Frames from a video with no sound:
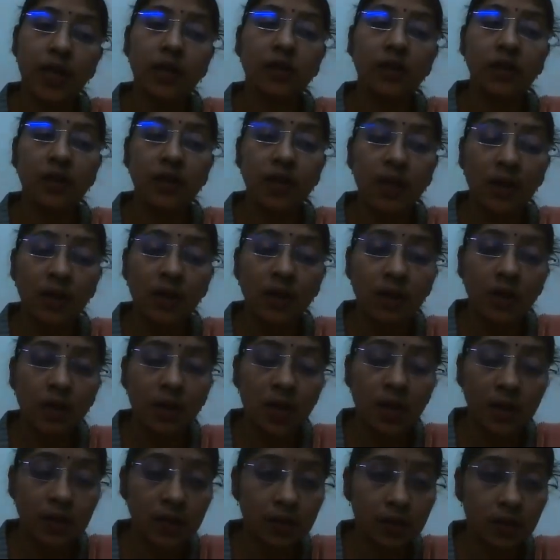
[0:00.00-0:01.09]
can
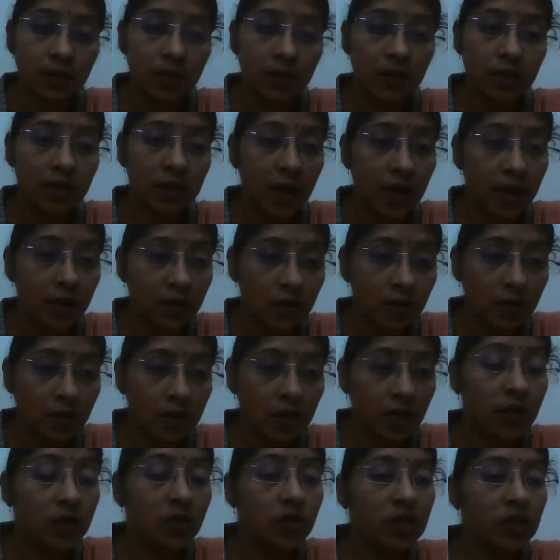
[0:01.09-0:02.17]
tell us that
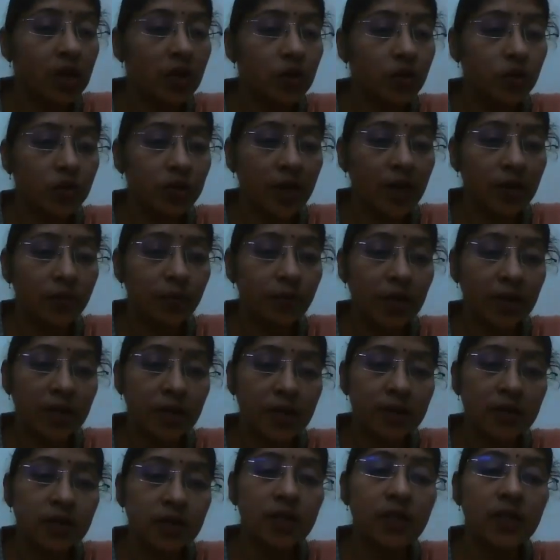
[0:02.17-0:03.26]
intrauterine
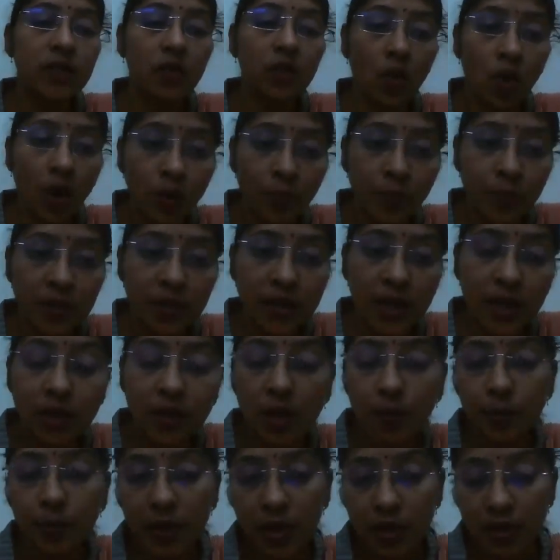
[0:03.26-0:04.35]
pregnancy is not
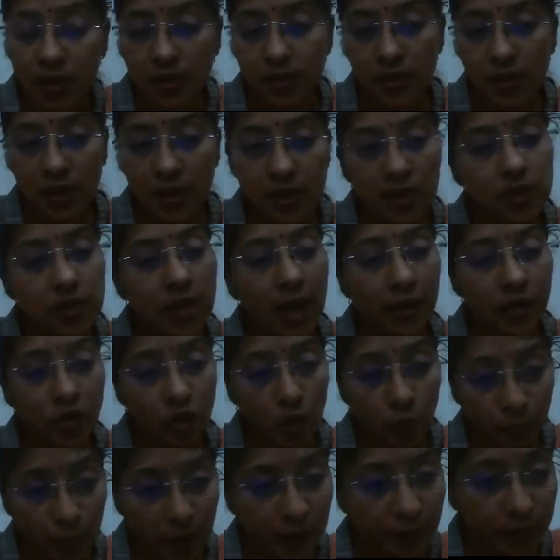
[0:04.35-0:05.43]
present, the pregnancy is
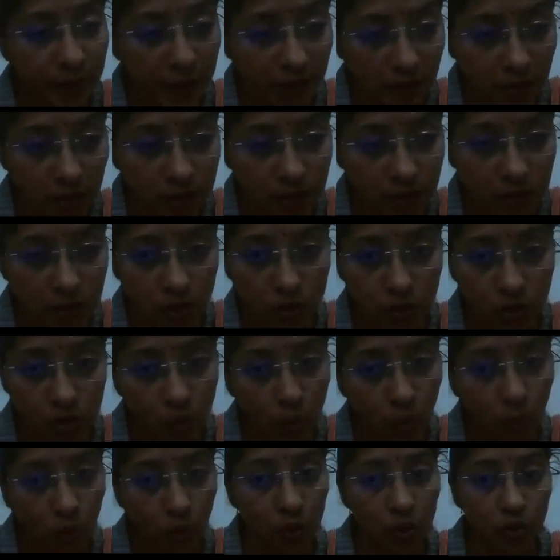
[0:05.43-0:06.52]
ectopic pregnancy.
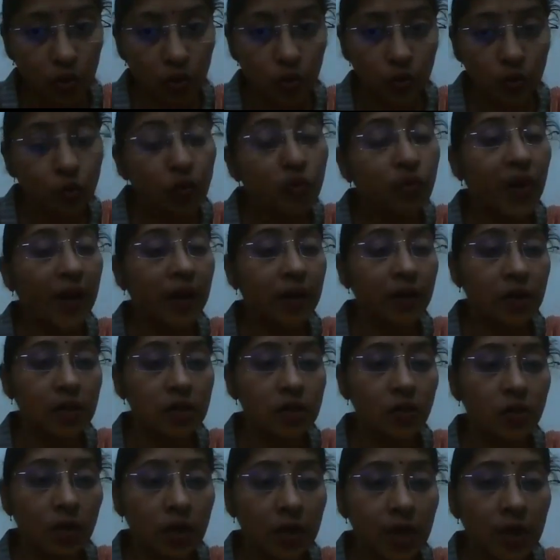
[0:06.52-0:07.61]
So two
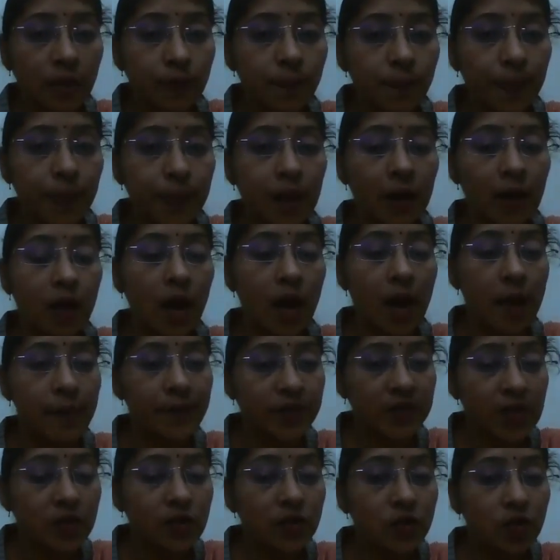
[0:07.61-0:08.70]
factors only:
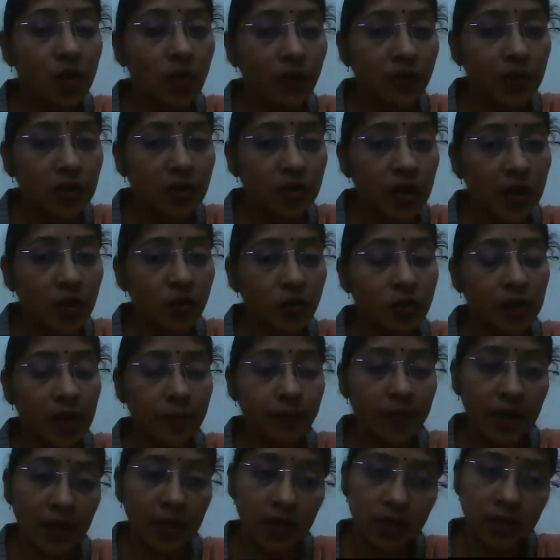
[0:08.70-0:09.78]
absence of
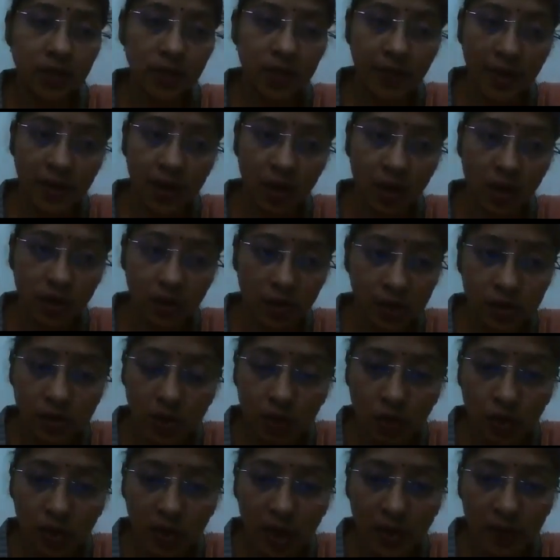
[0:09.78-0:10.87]
intrauterine pregnancy by
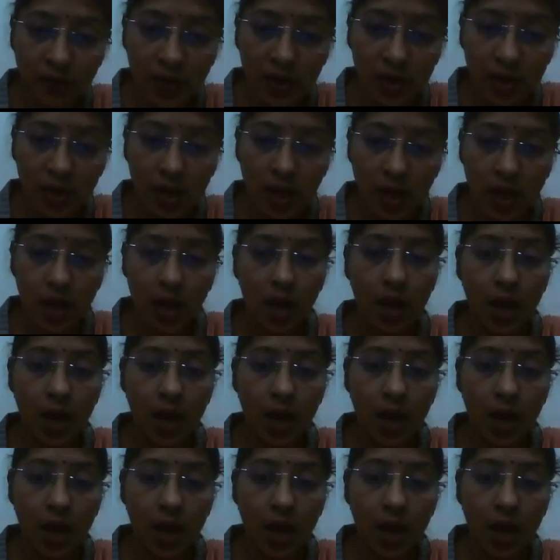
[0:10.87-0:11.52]
ultrasonography